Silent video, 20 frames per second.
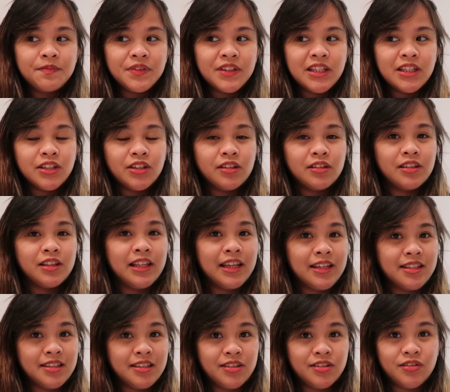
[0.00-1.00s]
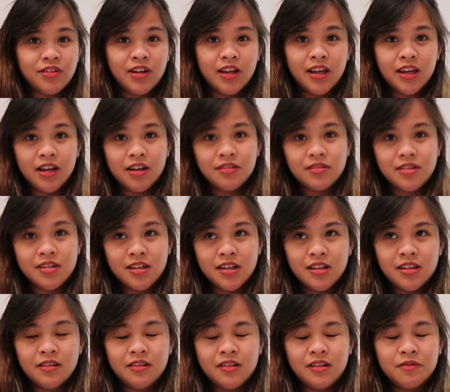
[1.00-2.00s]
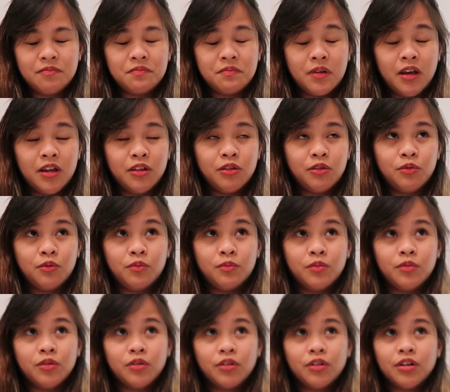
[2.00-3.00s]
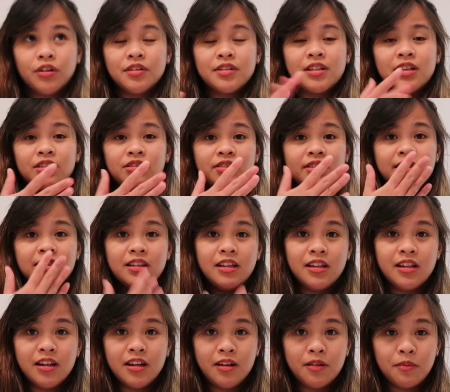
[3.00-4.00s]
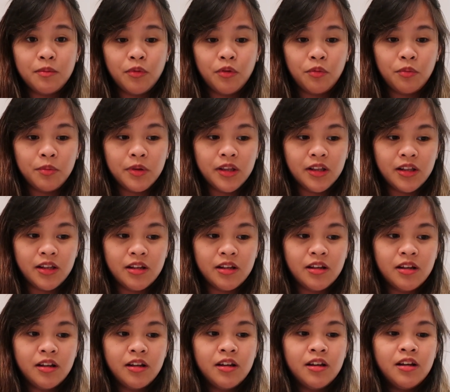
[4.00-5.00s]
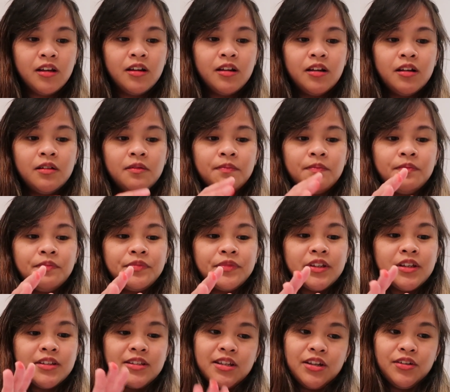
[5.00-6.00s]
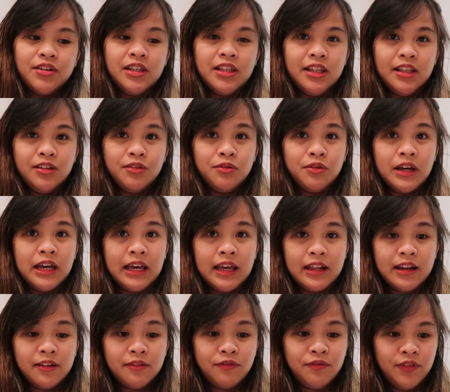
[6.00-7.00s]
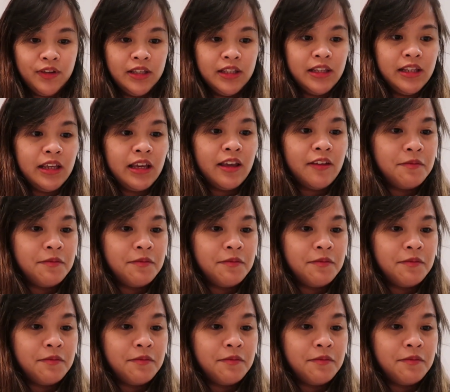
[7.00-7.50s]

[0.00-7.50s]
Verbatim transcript: And like she's crying outside the bathroom door because I just needed a moment. Because I really do have a feeling.